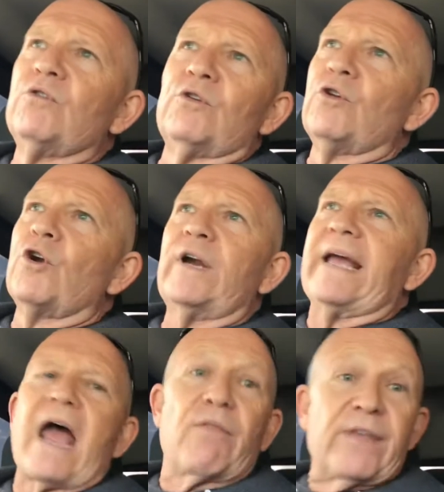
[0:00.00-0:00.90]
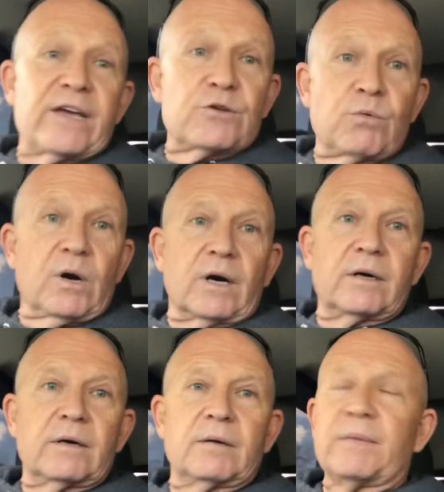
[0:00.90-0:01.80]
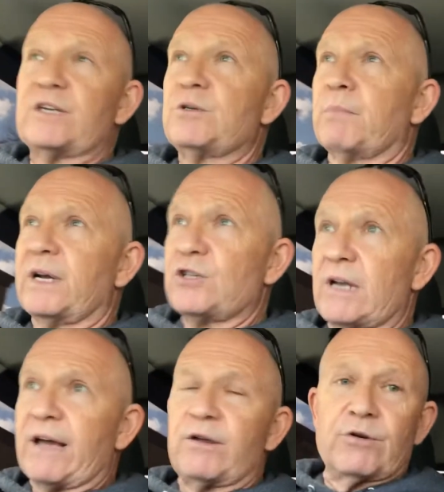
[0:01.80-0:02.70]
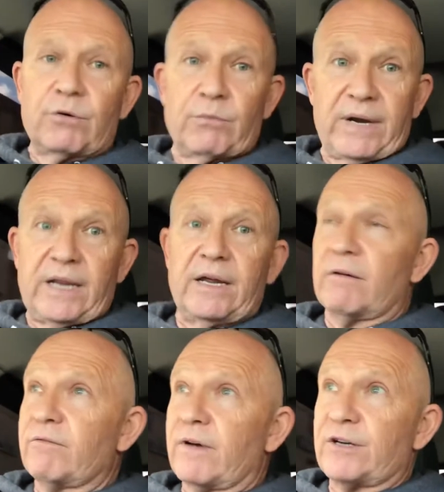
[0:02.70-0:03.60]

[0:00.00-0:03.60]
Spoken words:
learning how things work. Much like your reading of